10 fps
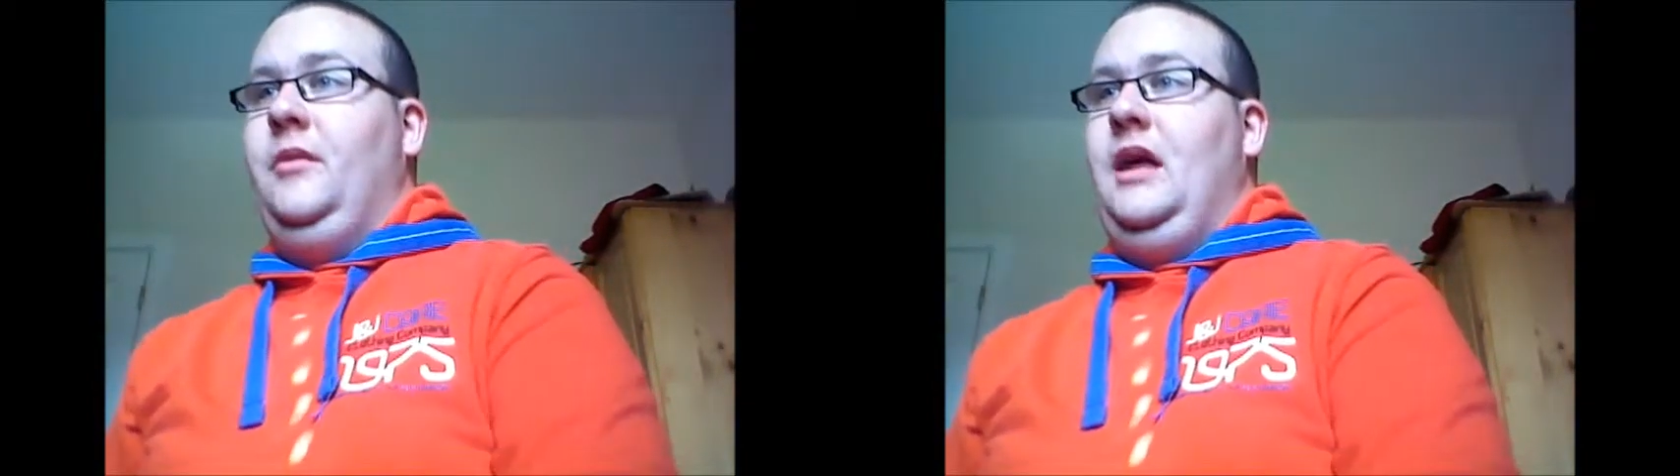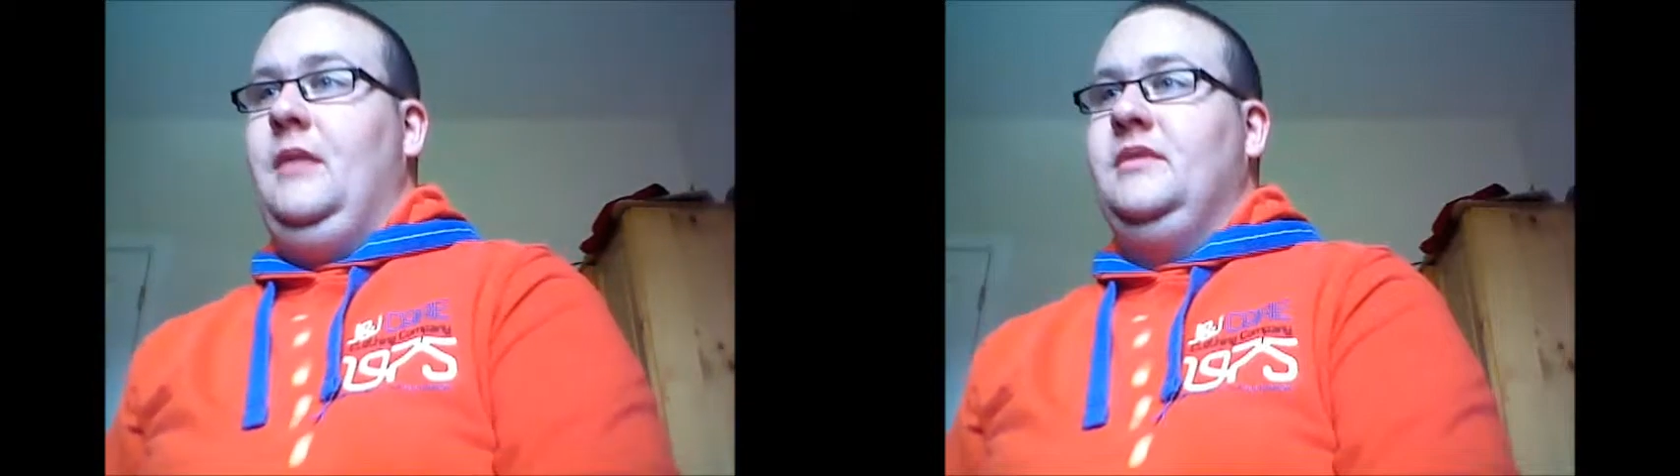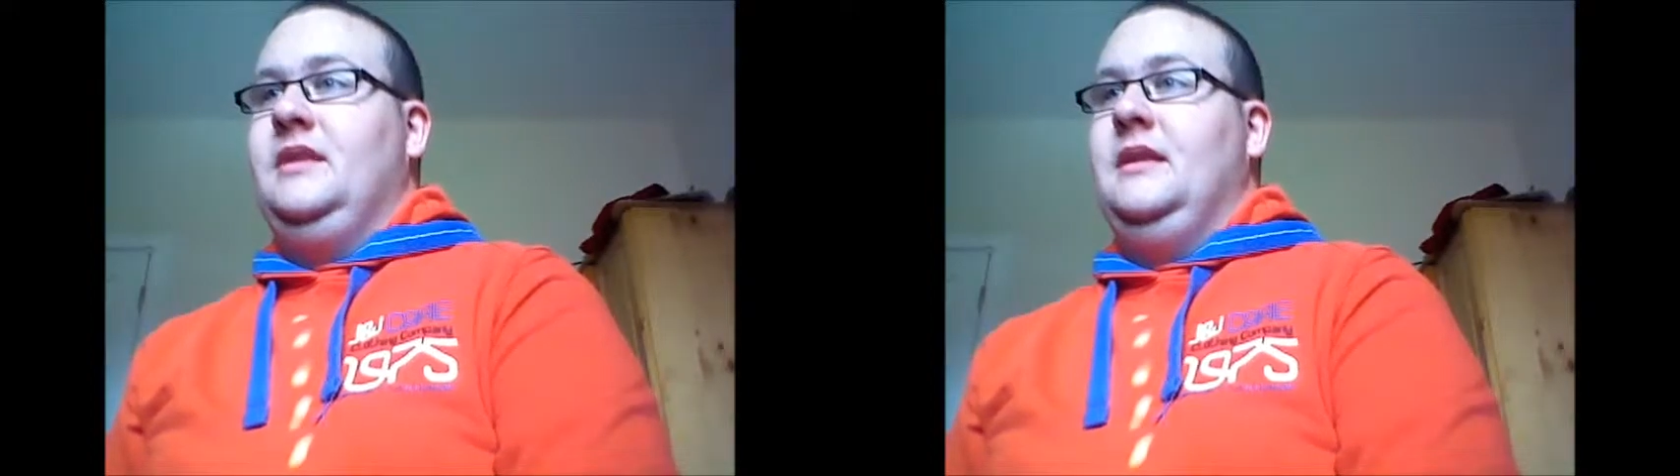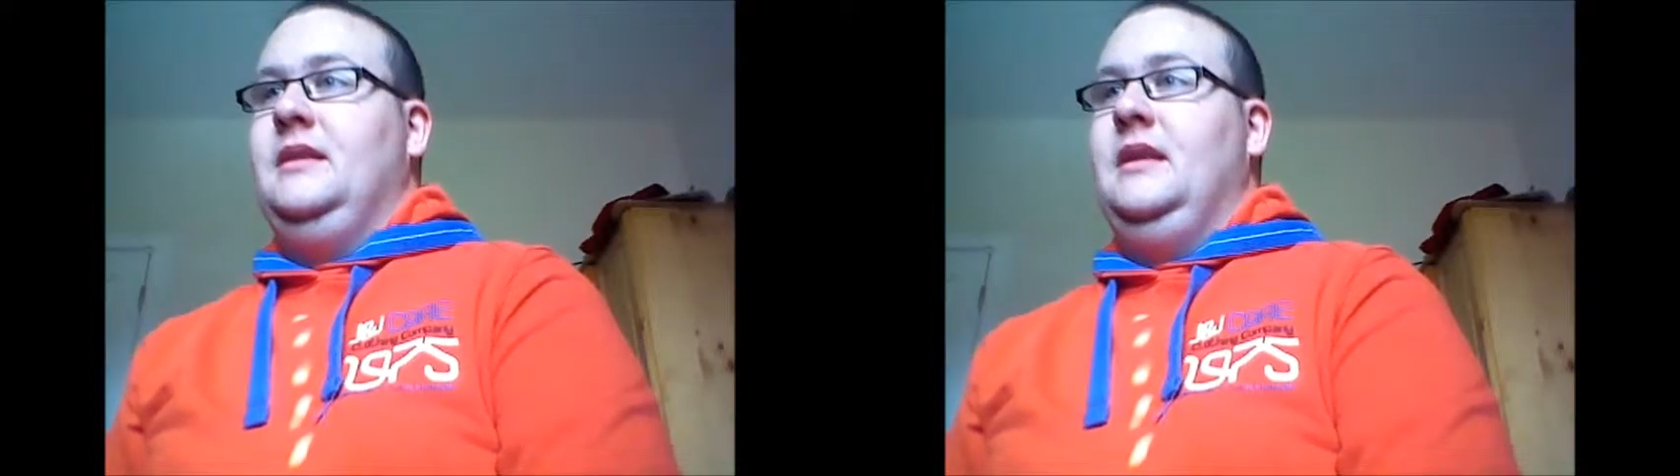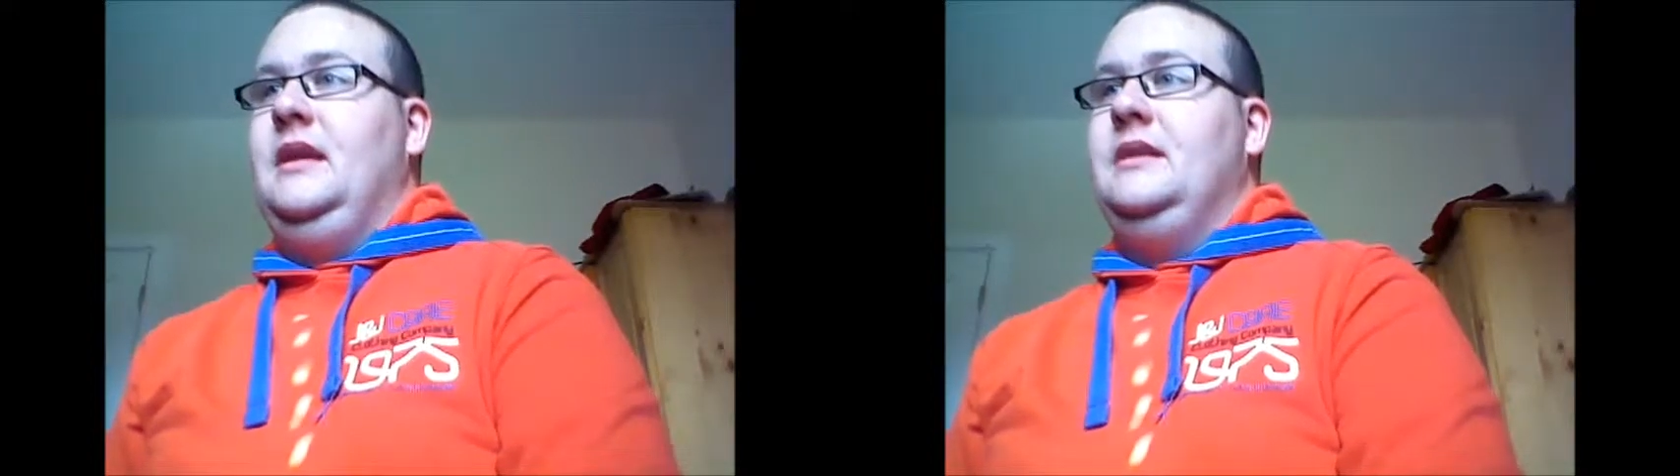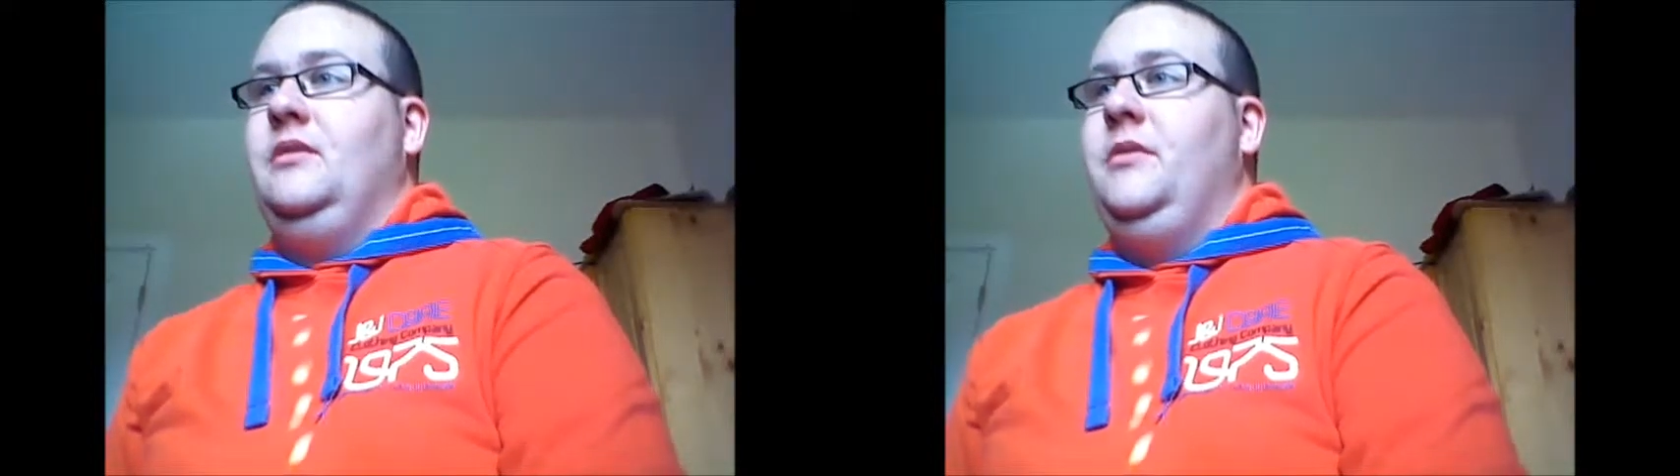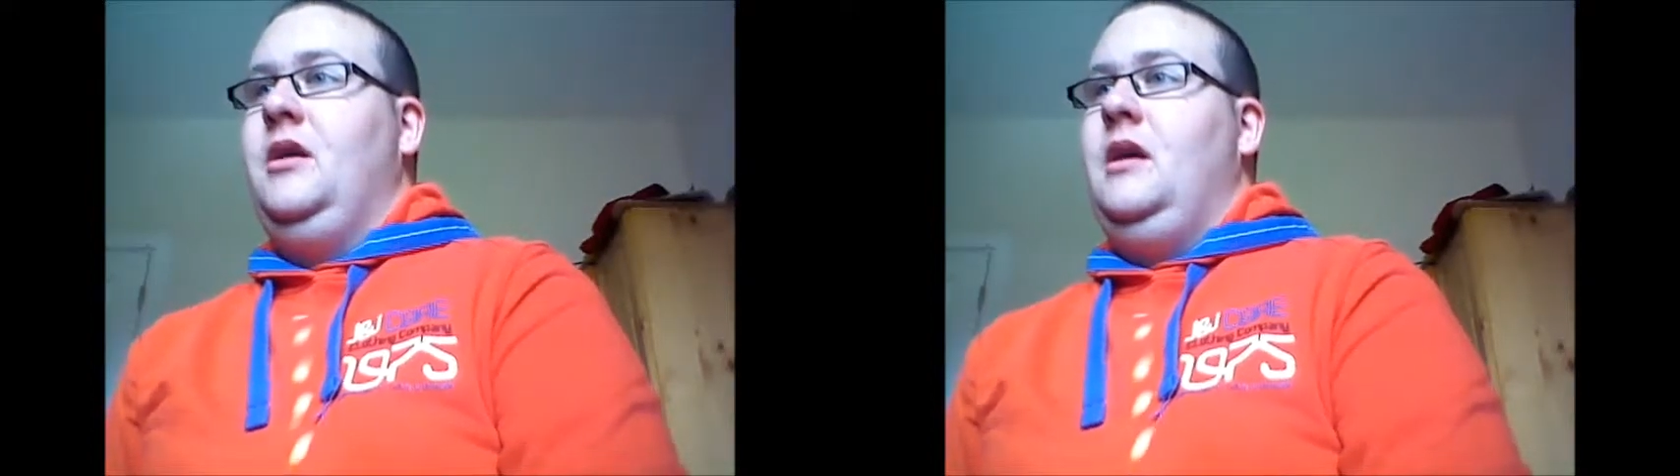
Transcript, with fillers: but Helms gets the knees up.